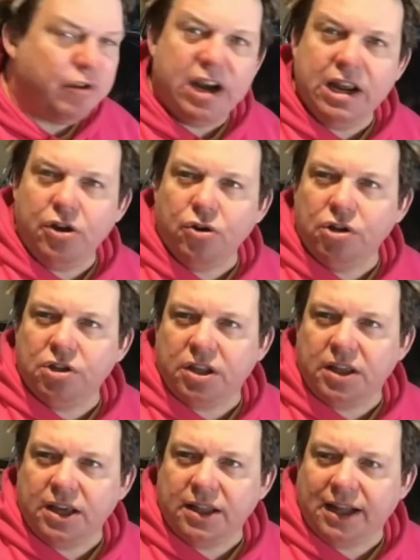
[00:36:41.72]
good. I
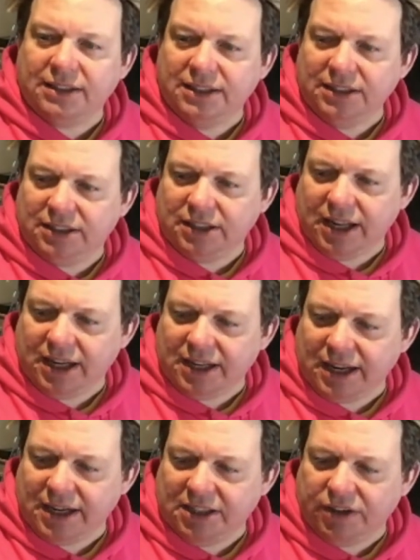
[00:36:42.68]
think that is
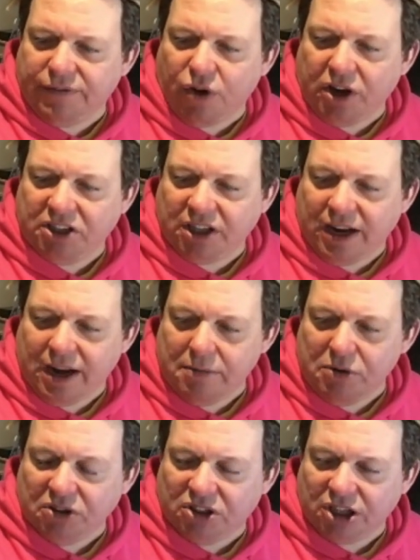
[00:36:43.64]
a vital
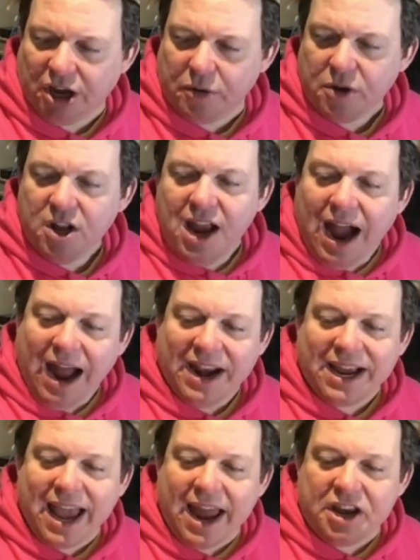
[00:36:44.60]
element. So, and
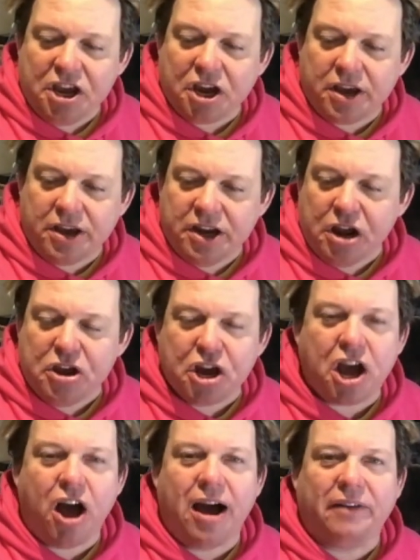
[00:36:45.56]
again, you know, you
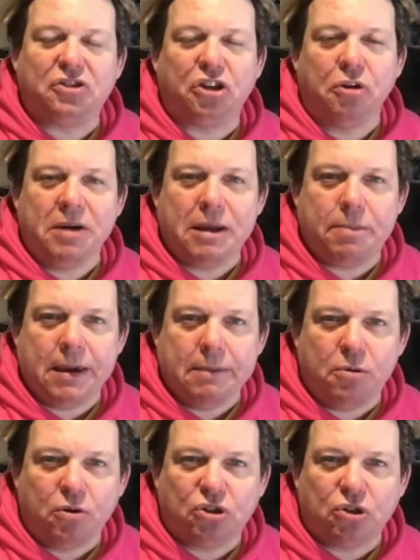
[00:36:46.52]
can't have too many
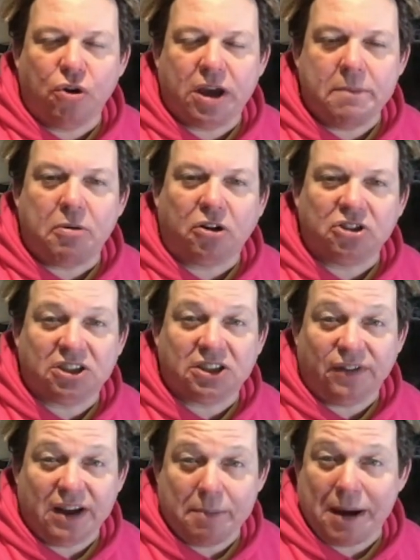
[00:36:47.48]
people talking
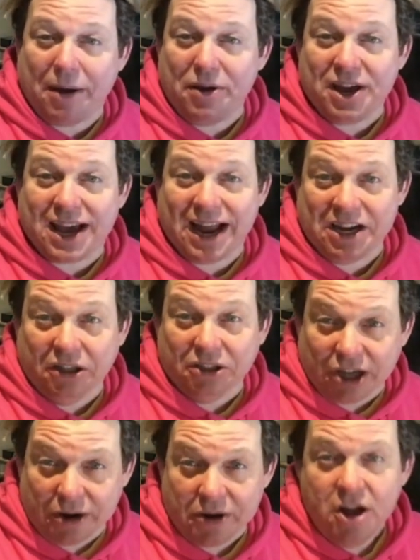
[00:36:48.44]
positively about you, can you?
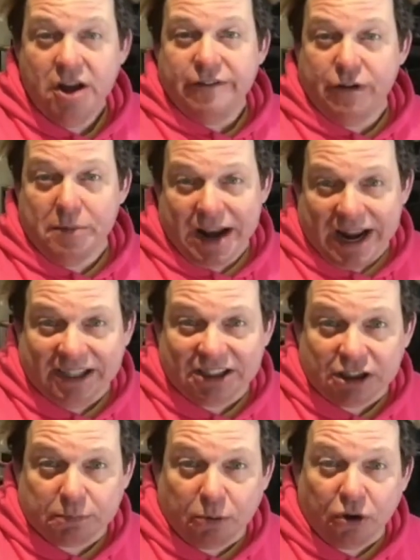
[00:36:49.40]
So, from an
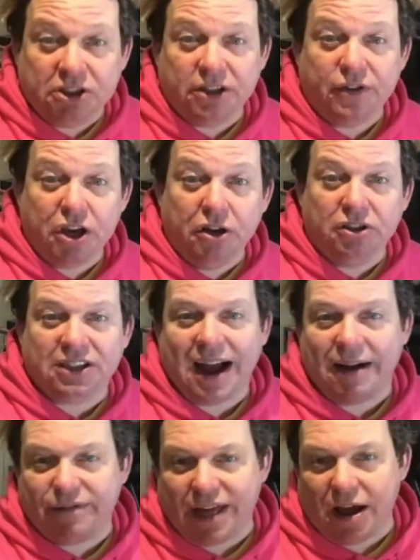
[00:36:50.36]
agent's point of view, to
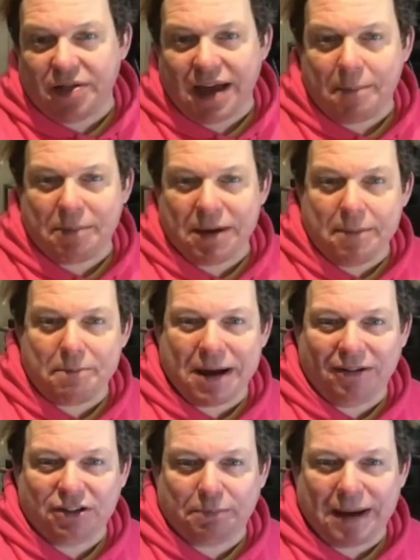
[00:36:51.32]
have that being
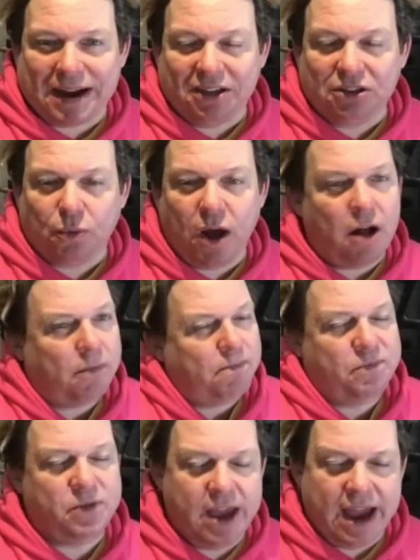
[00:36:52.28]
bounced back as well,
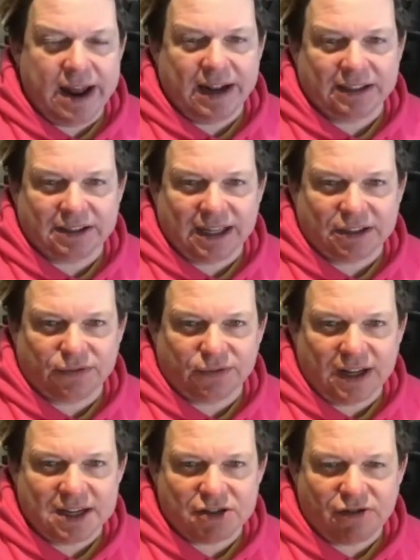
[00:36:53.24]
yeah, that's
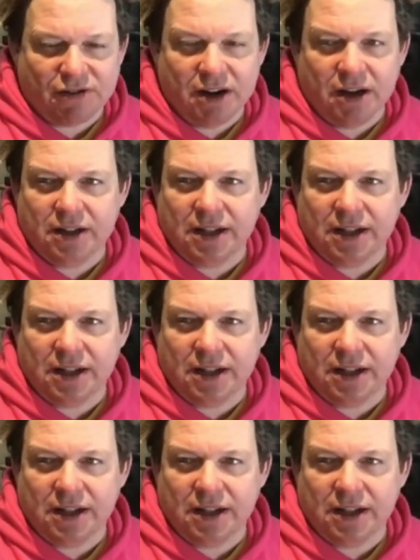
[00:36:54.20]
good. That's